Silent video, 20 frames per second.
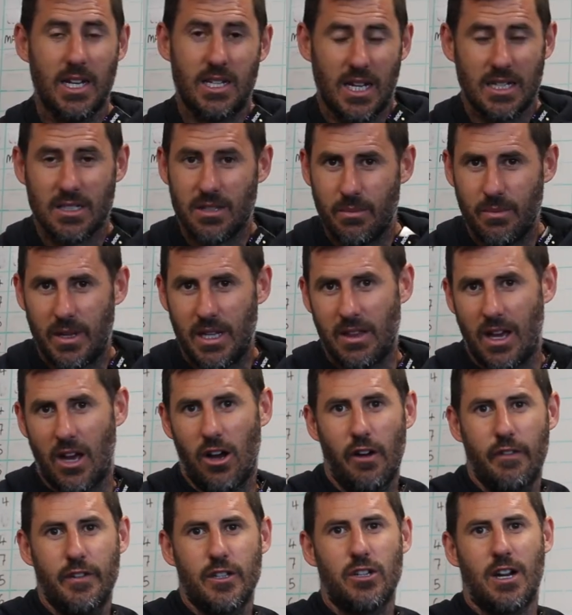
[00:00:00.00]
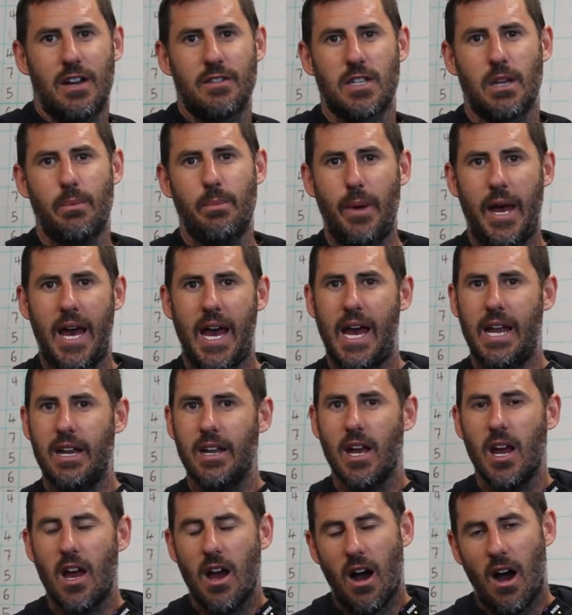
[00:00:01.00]
It doesn't mean that overdrafts are
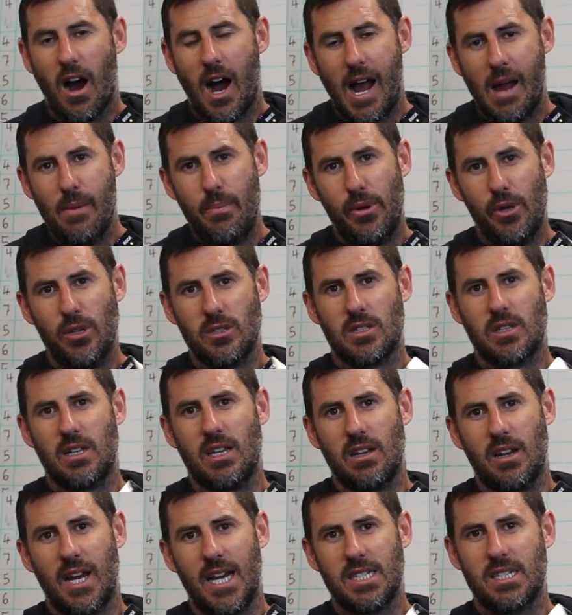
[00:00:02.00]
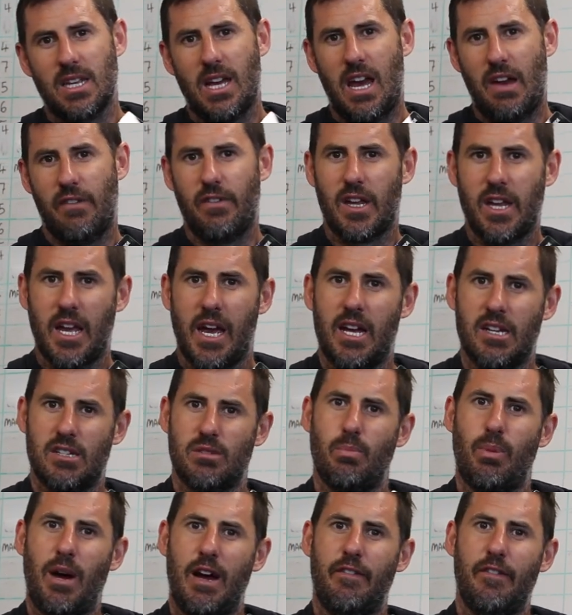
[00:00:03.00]
bad. I personally like to have a cash
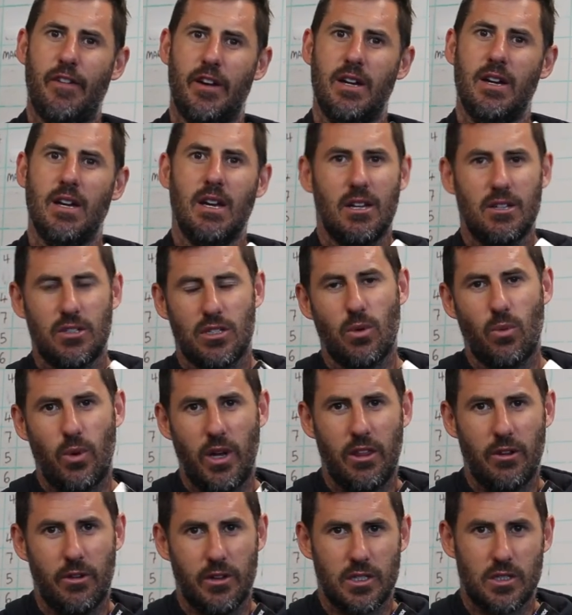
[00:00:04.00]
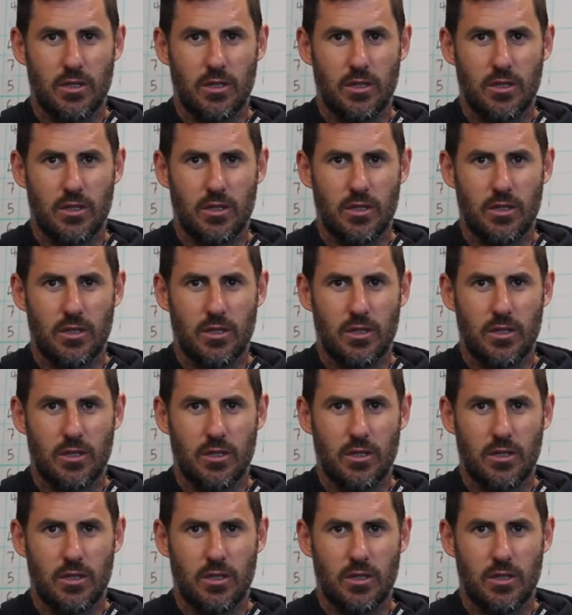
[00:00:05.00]
buffer to weather a